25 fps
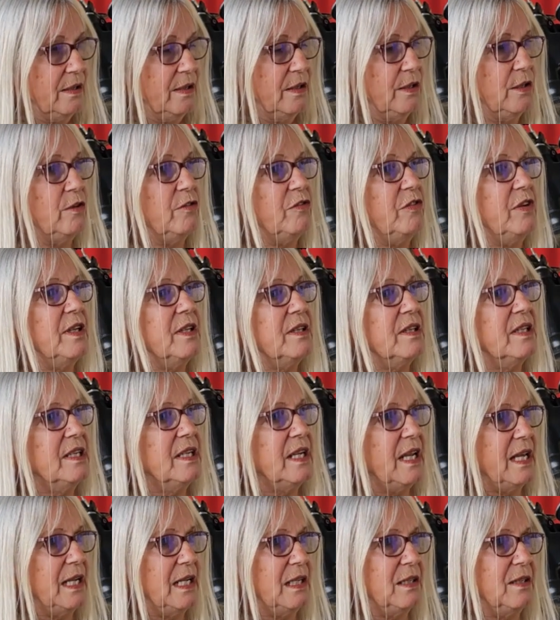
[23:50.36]
You've hit the
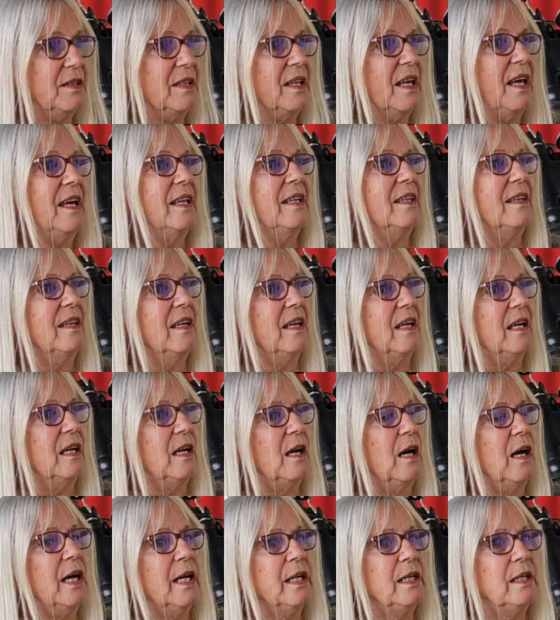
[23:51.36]
nail on the head there.
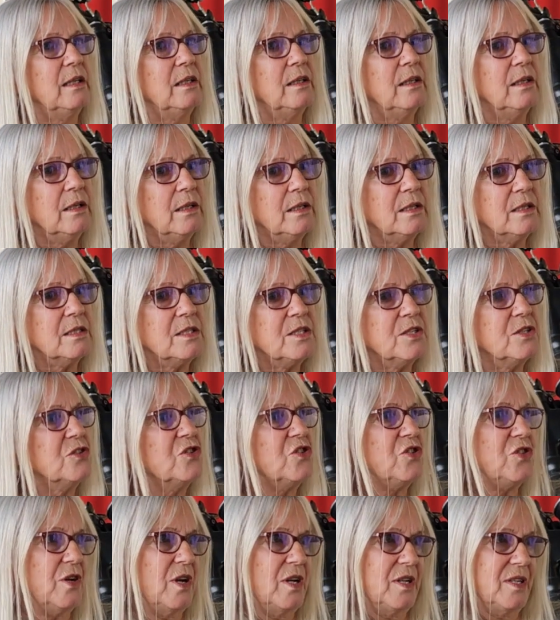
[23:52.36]
I learned to
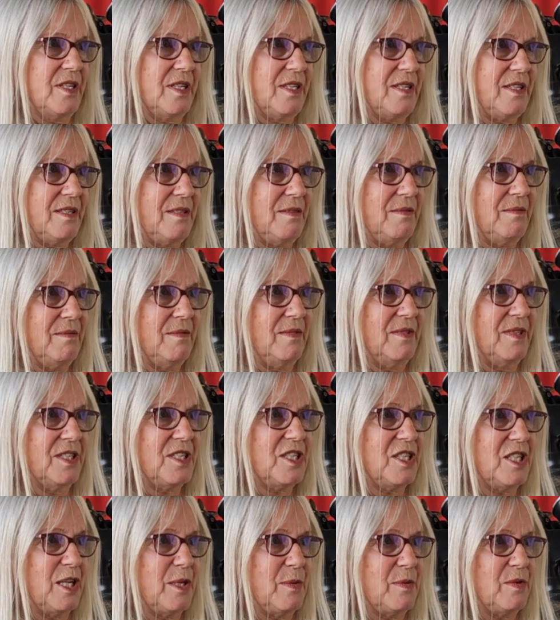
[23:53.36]
trust whilst
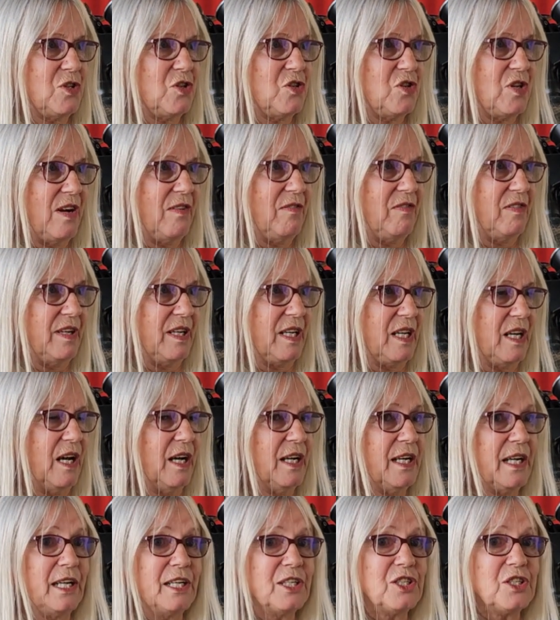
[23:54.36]
I was travelling,
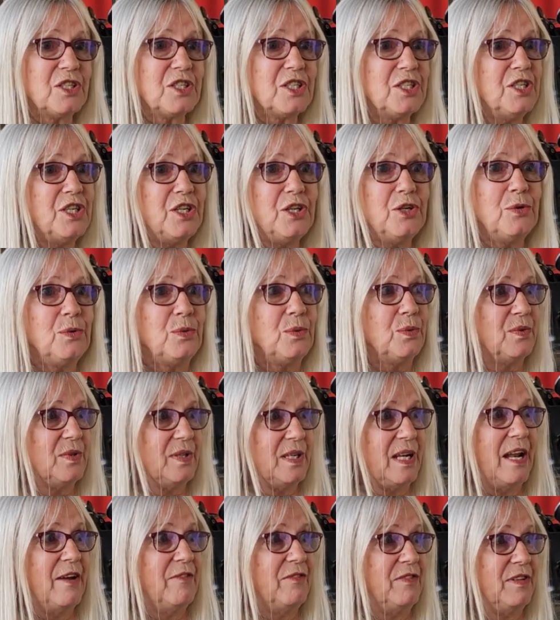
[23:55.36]
and I just knew that
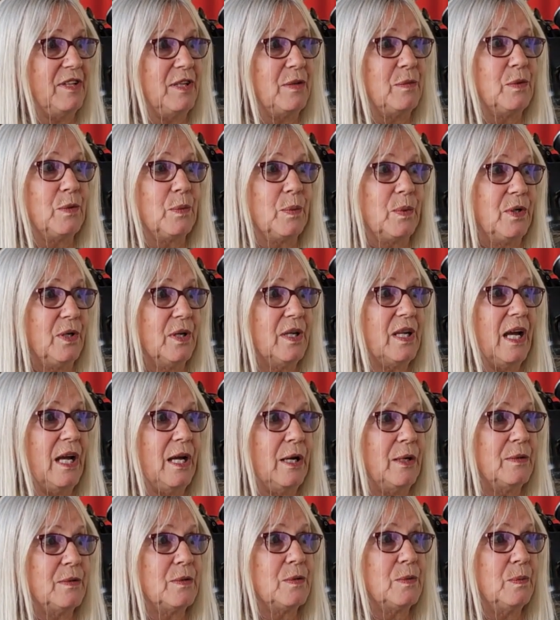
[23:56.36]
everything would work
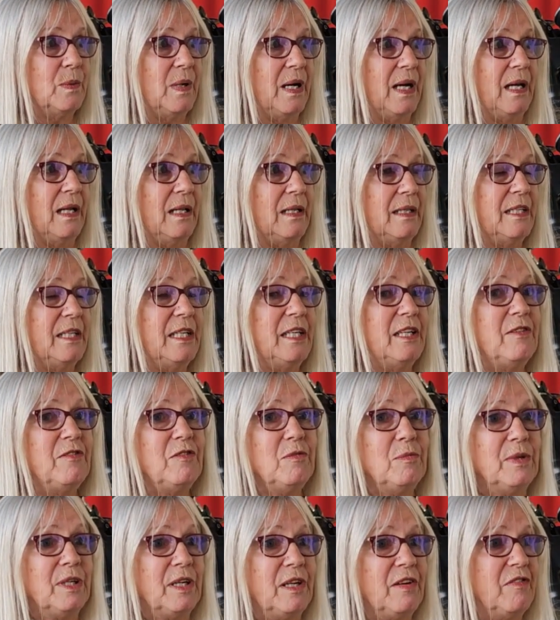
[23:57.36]
out well. Even
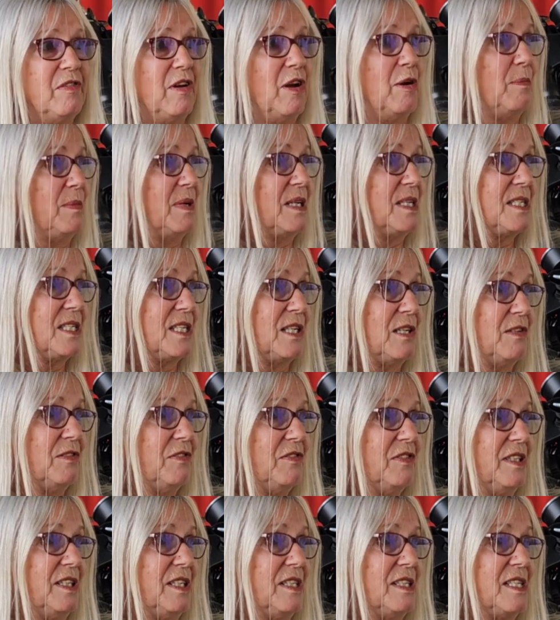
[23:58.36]
when I found myself
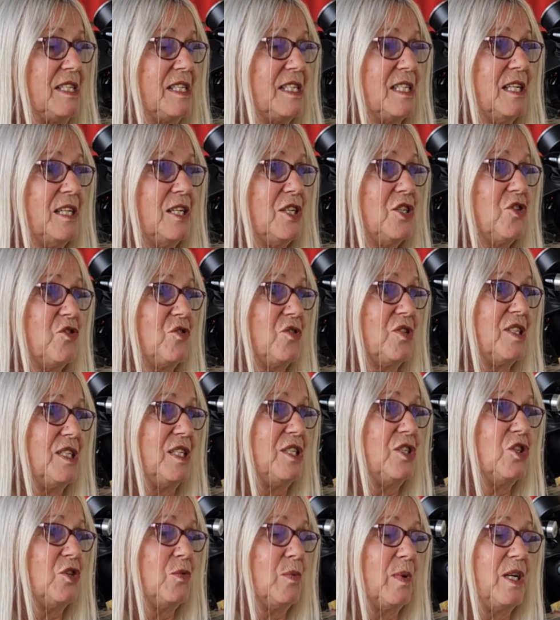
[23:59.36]
in a disastrous
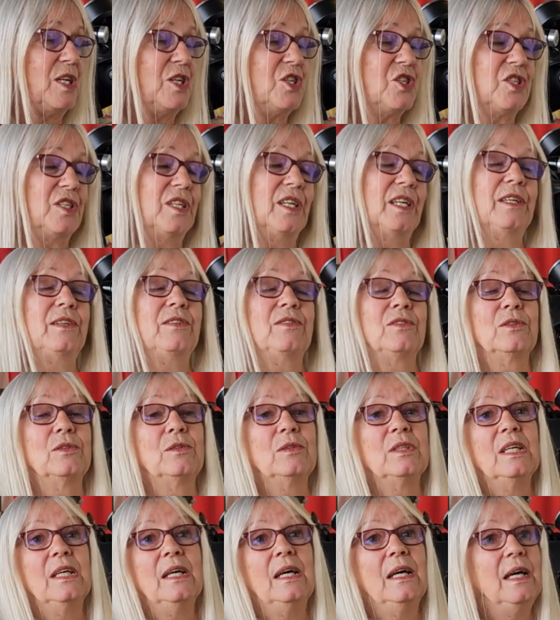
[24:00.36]
situation, I thought,
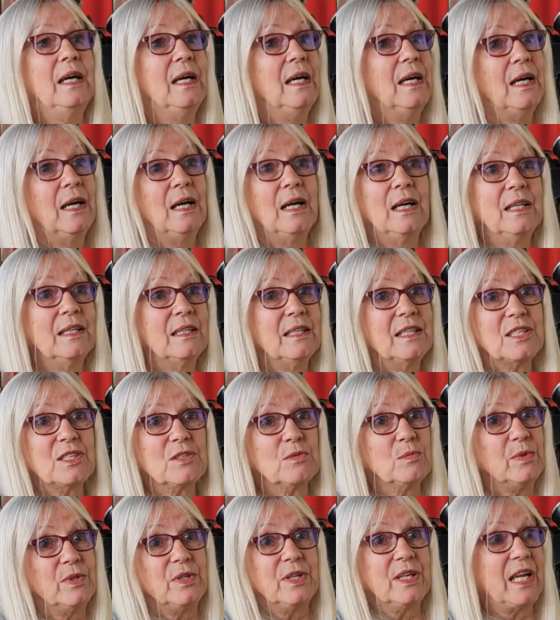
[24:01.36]
this will
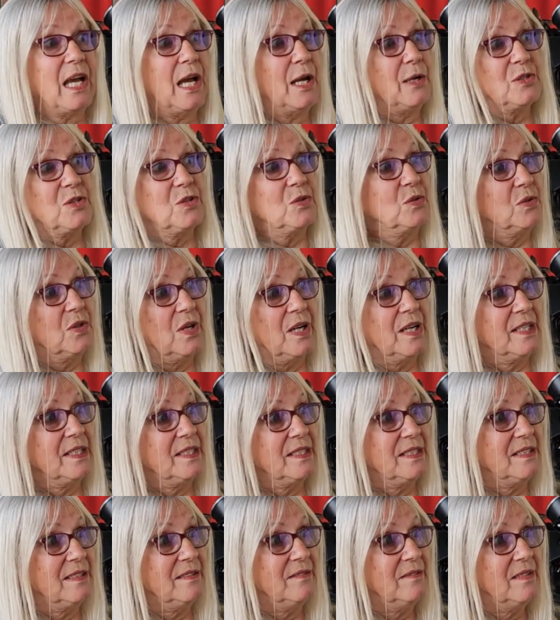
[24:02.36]
work out all
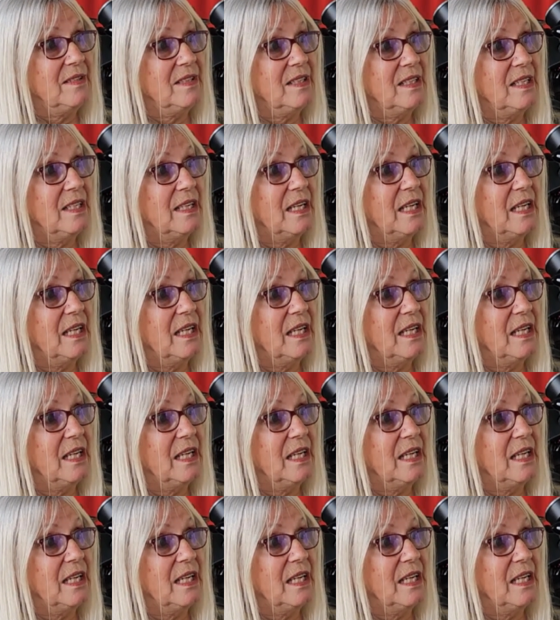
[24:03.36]
right. And I